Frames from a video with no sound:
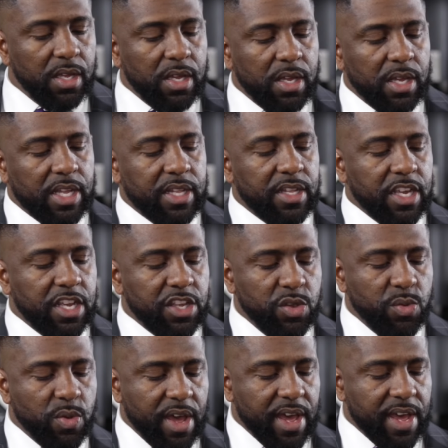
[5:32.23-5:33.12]
And then
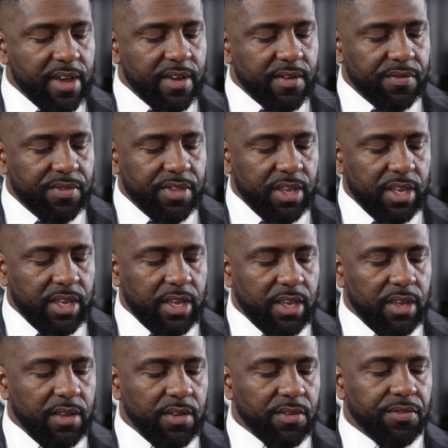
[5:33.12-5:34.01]
you have
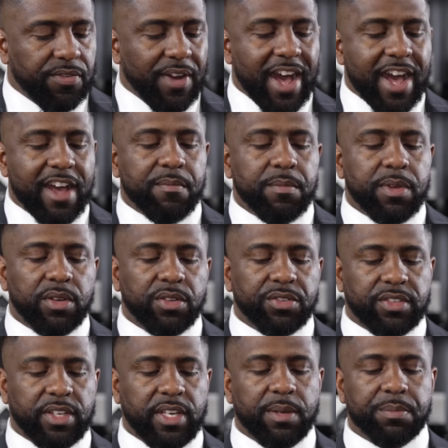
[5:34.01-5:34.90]
the 5 mil
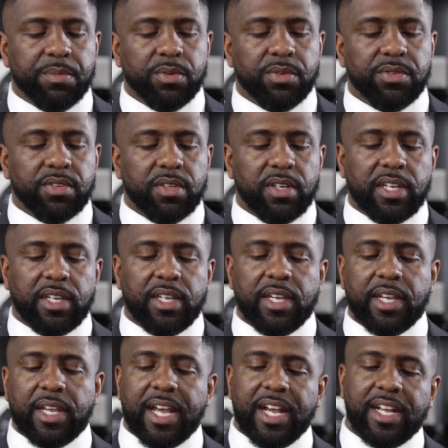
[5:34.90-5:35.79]
samples.
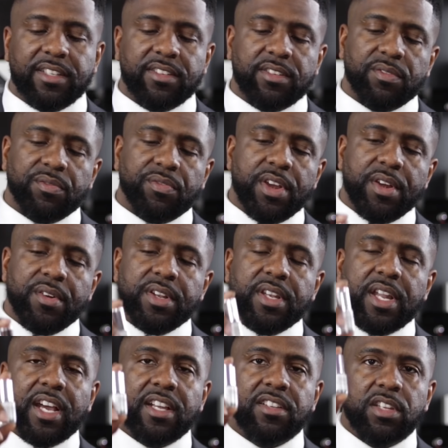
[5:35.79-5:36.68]
Again, guys, very
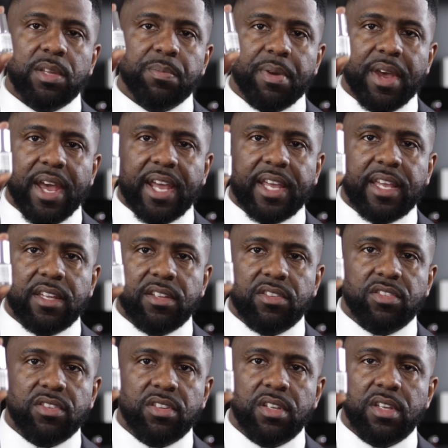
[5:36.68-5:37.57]
nicely
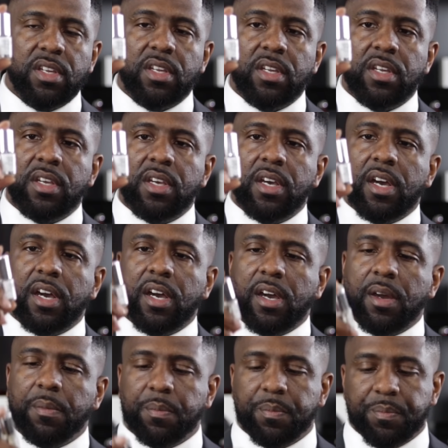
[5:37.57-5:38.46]
packaged.
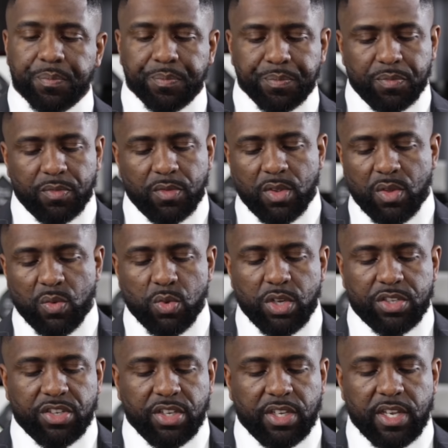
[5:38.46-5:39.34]

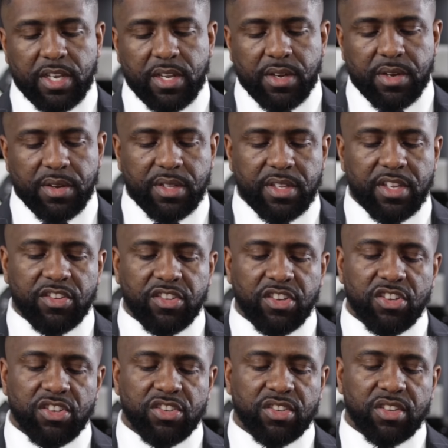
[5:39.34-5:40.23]
What you get here, this
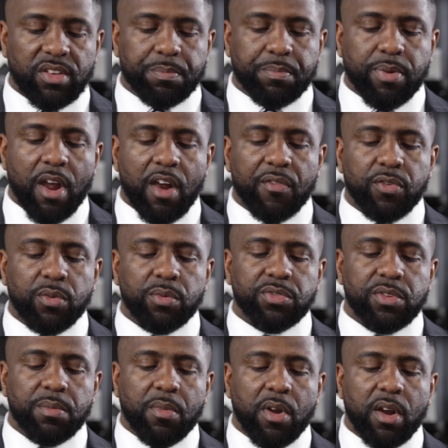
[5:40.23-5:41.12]
is Parfums
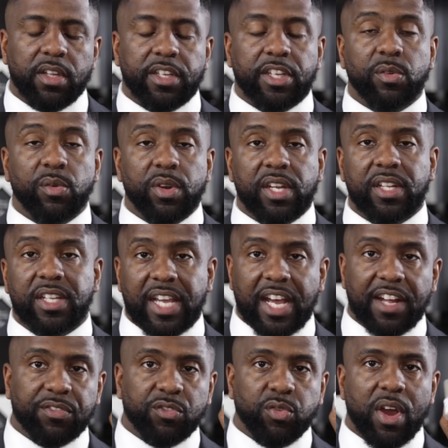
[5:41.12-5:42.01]
de Marly Greenly.
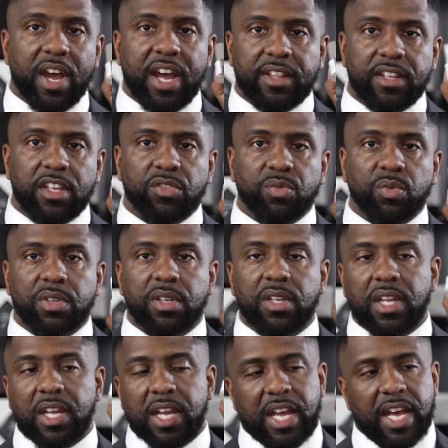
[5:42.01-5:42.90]
I've tried this one.
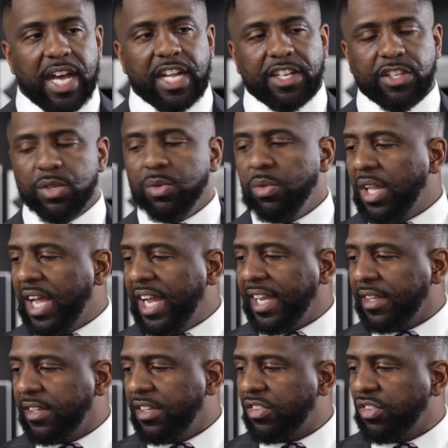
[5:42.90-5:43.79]
I do
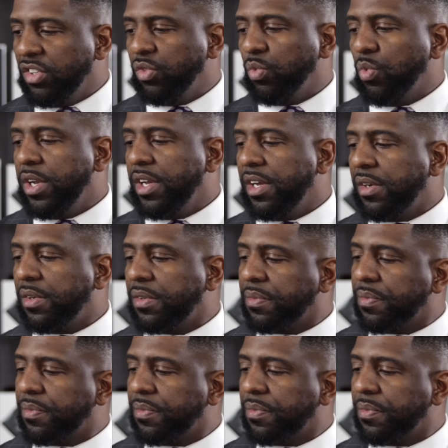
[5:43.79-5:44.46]
like this as well.